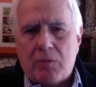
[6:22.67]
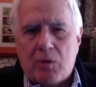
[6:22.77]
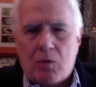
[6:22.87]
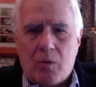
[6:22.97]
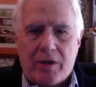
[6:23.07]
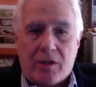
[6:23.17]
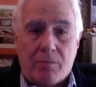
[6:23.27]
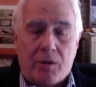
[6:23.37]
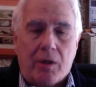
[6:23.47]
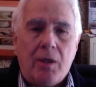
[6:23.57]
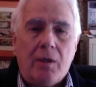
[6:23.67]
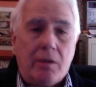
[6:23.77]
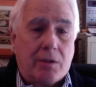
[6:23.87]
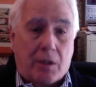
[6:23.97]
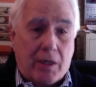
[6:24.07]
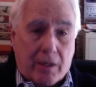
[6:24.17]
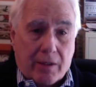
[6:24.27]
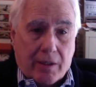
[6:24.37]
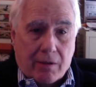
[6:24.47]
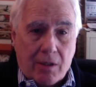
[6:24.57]
meanwhile, wait at the bar. There's a
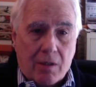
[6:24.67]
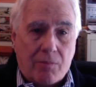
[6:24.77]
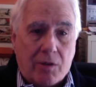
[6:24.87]
lot of that.